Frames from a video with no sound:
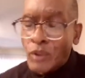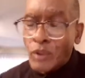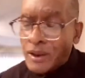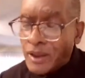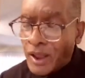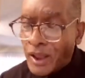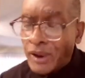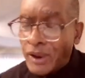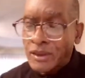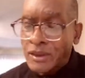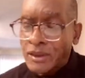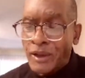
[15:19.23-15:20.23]
It is
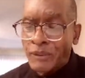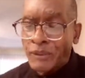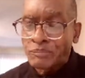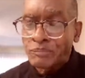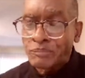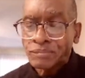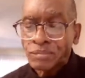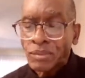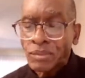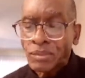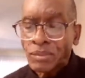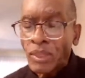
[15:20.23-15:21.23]
time as
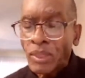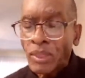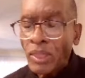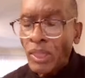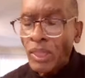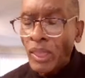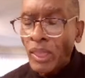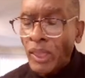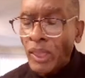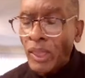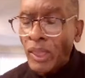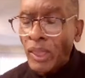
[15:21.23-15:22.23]
Christians,
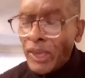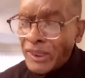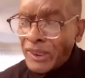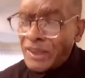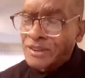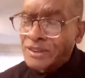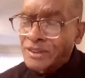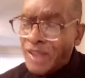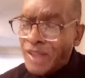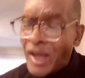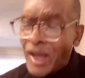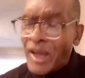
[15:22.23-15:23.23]
God speaking
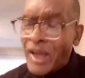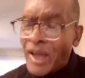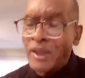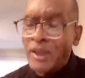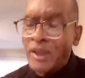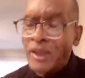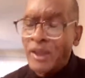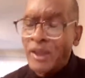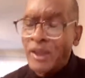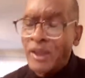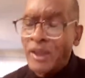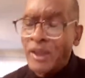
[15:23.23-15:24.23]
to the people,
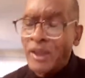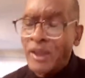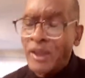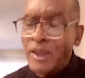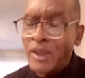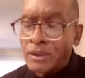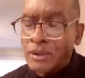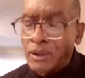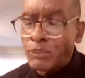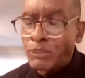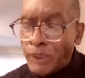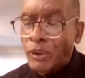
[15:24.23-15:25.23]
we must go
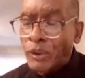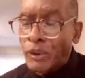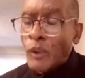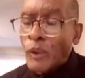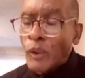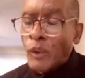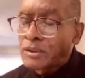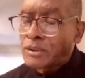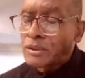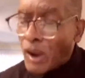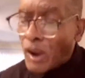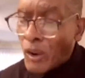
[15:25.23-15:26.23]
out to the
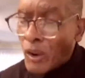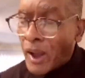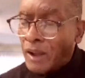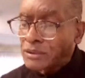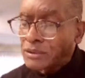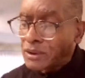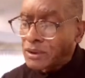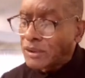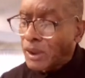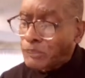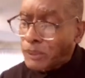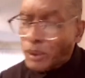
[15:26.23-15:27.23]
community.
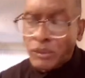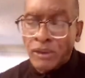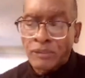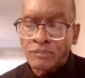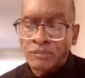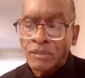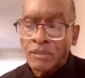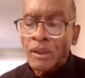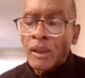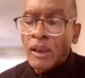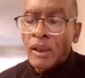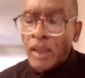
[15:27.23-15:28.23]
Let them know
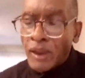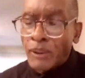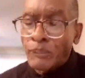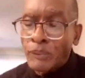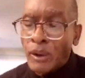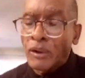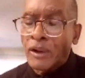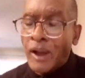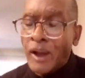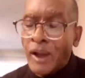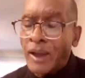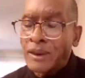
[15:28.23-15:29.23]
God is
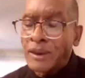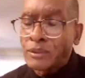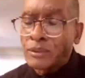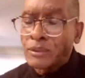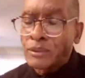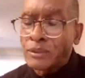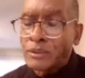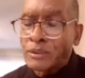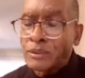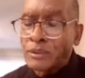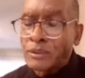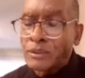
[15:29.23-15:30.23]
real.
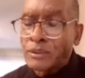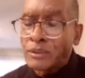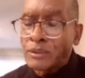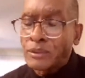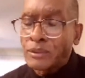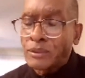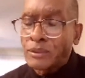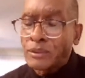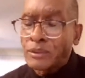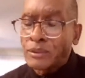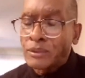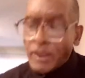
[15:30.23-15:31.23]
He loves
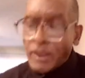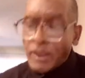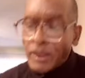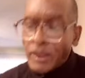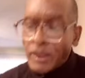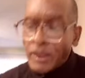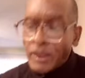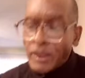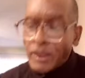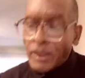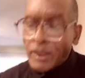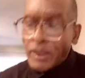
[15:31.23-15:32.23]
you. He'll be
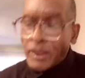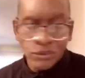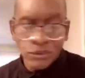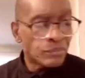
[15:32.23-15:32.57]
with you.